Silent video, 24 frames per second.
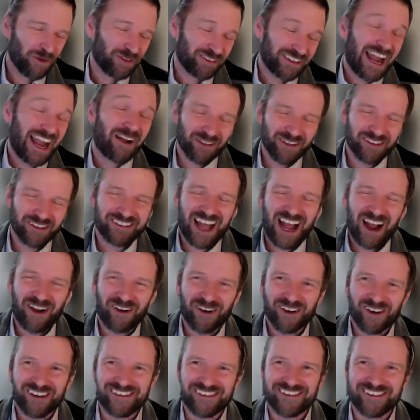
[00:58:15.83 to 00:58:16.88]
almost countless
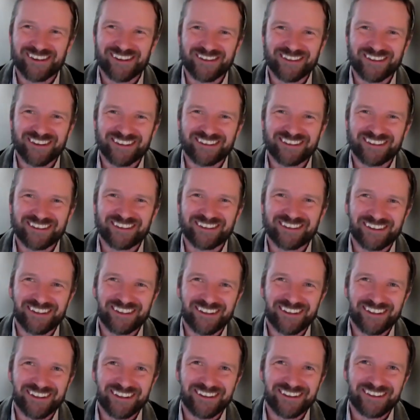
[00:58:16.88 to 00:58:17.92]
hours or
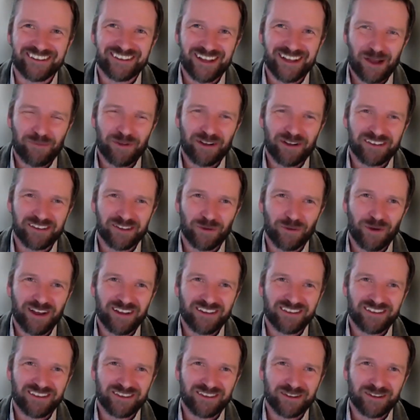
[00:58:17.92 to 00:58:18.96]
discussing these topics and the
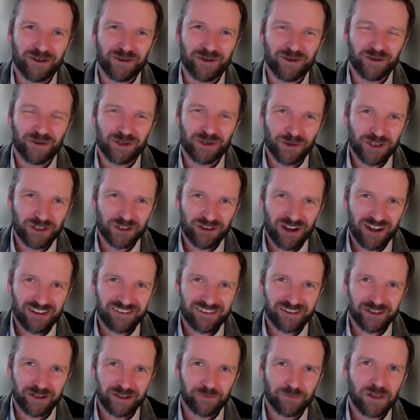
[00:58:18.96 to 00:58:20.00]
ways to
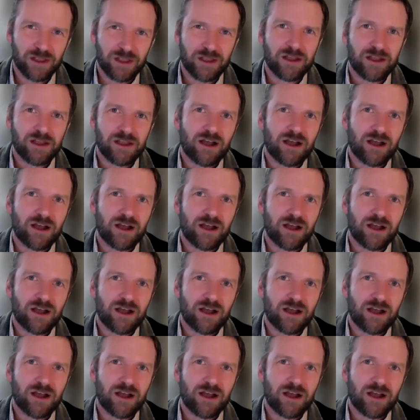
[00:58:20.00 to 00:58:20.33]
address them.